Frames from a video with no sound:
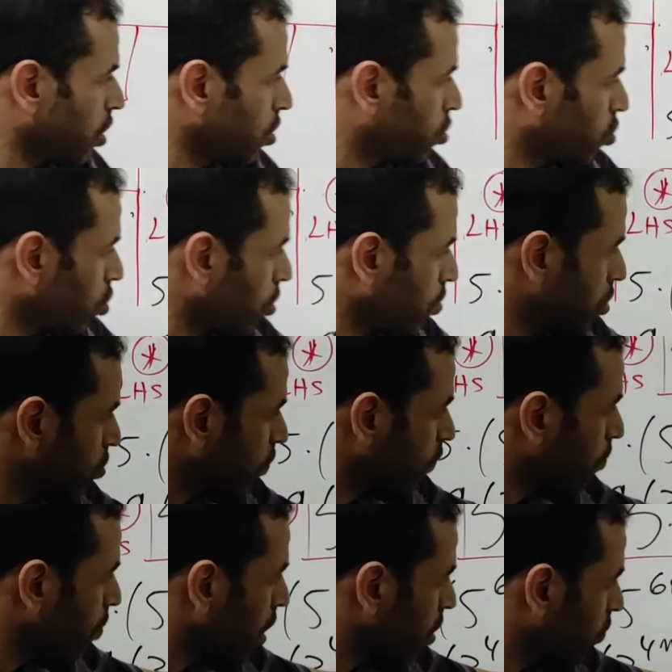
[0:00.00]
in terms
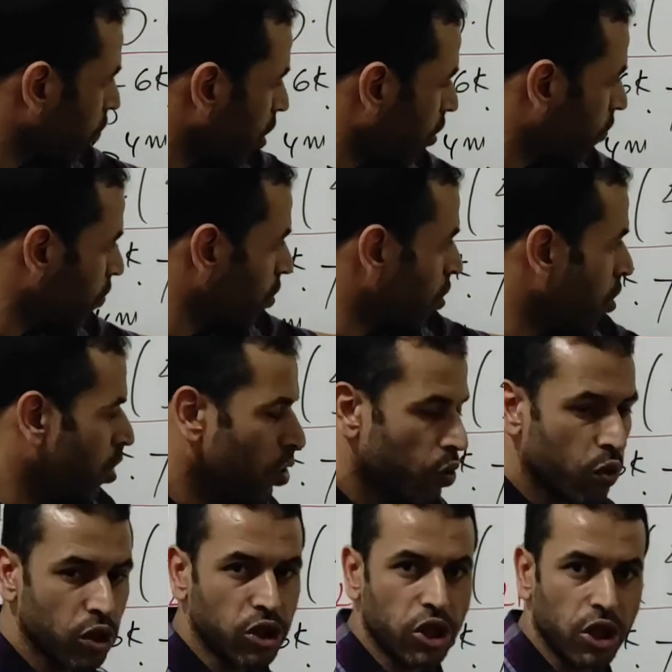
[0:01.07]
of mod 5,
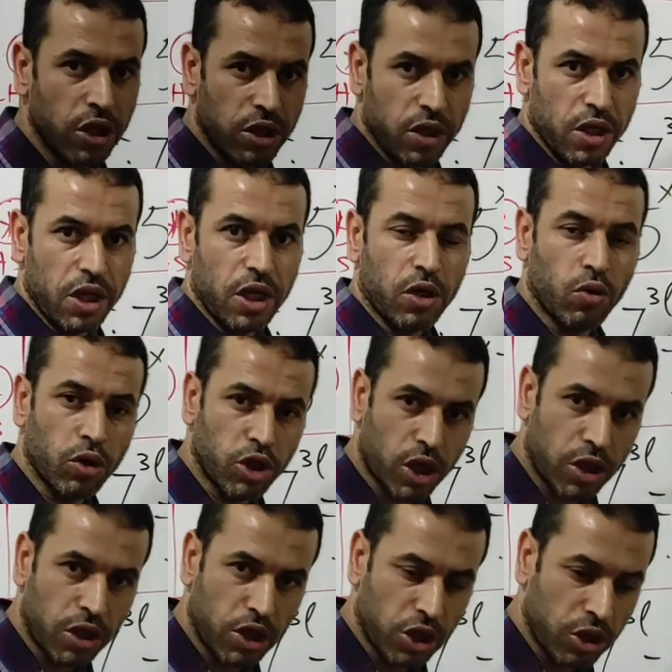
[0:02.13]
which is
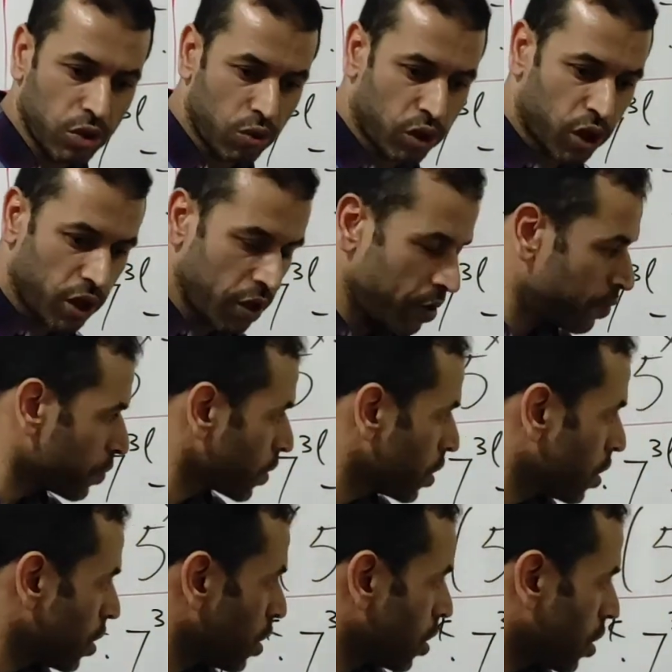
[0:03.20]
contradiction. Okay,
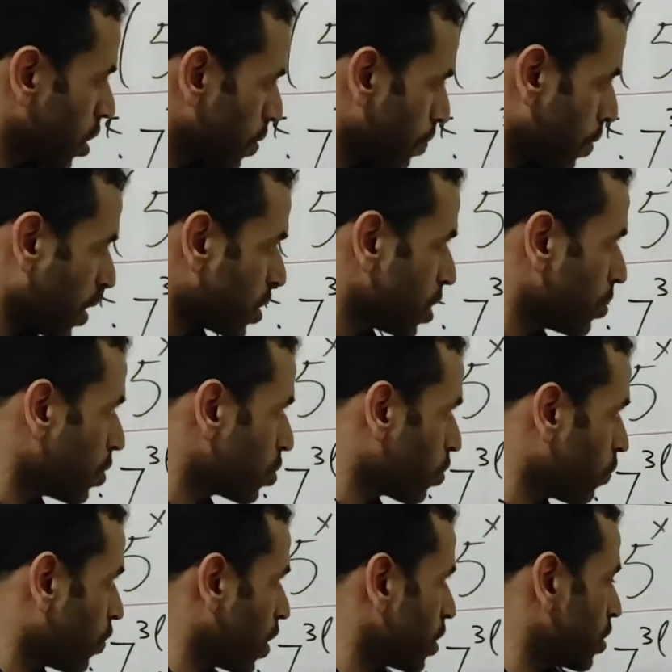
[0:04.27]
impossible
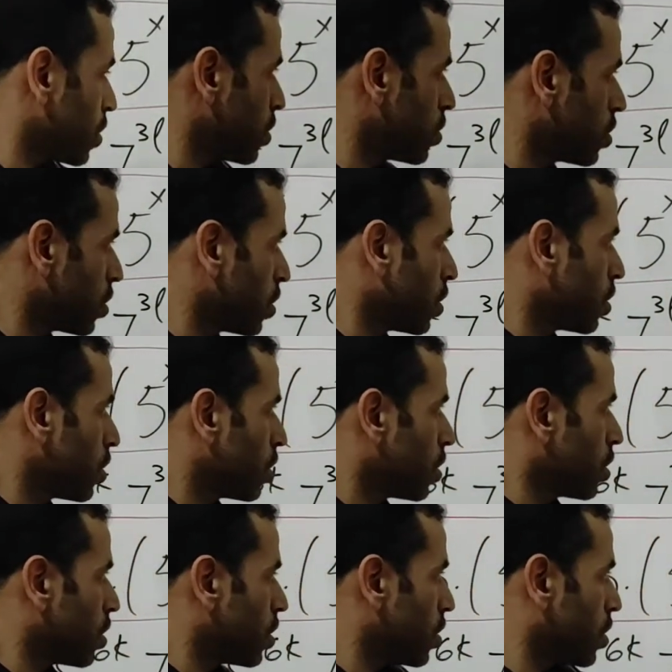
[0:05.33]
to find
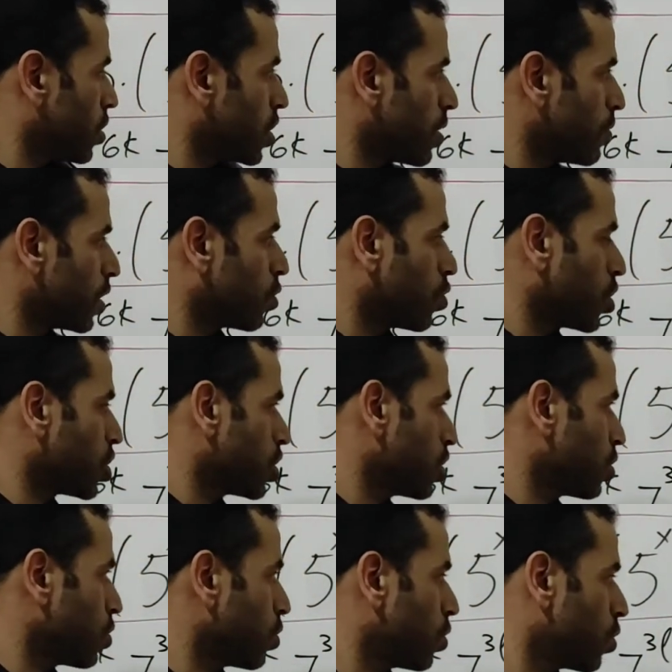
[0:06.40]
same
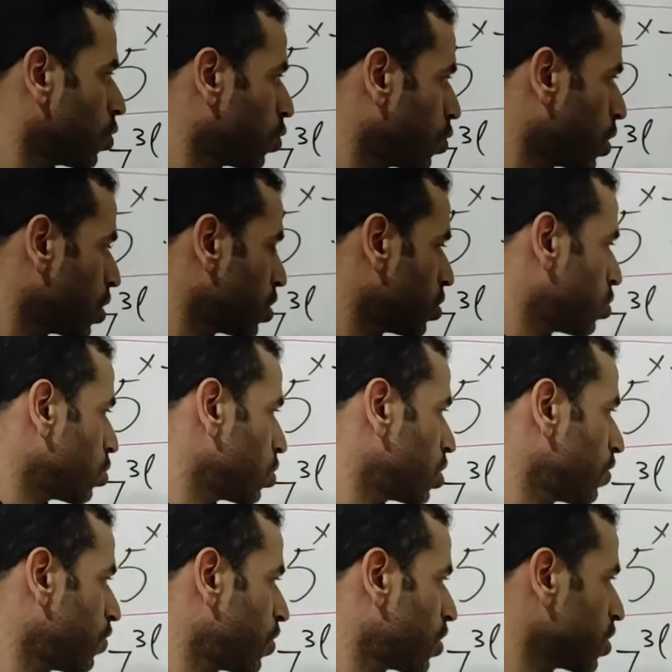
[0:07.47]
equation with two
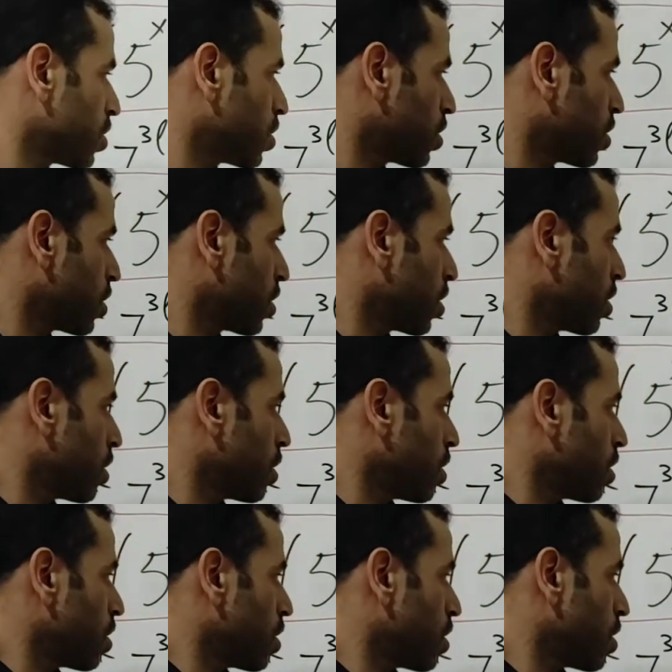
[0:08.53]
different
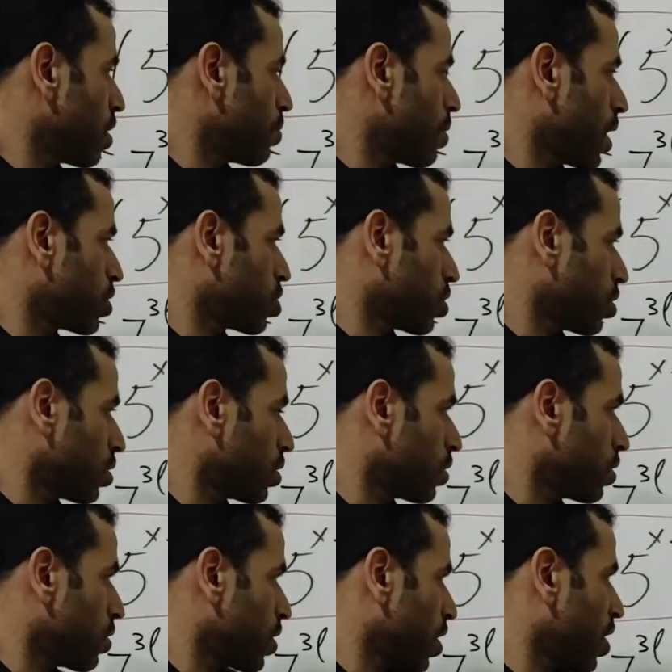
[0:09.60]
modules.
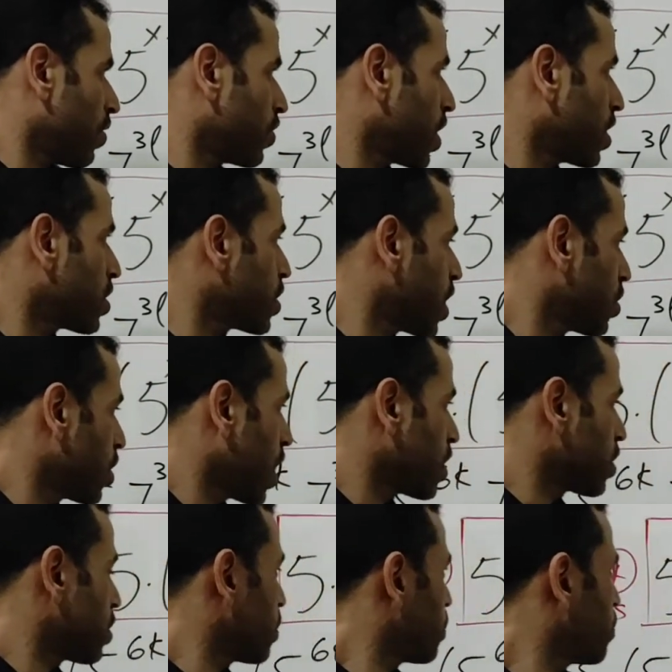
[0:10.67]
The left hand side
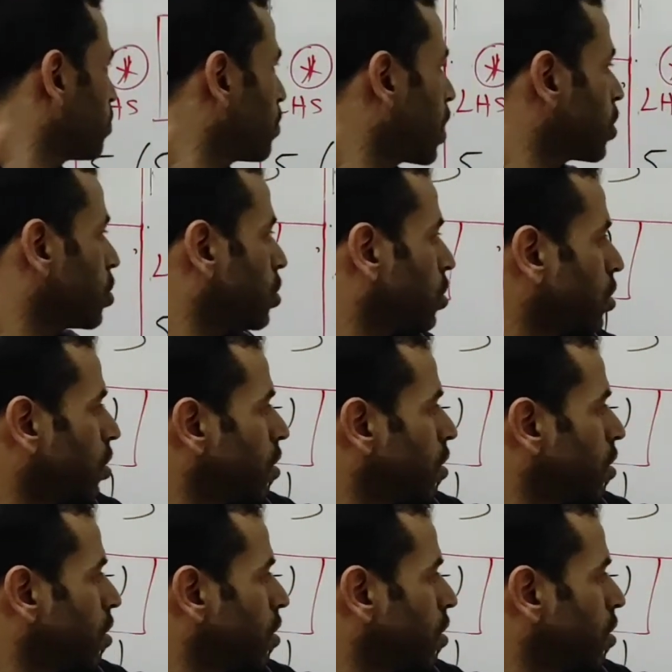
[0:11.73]
has mod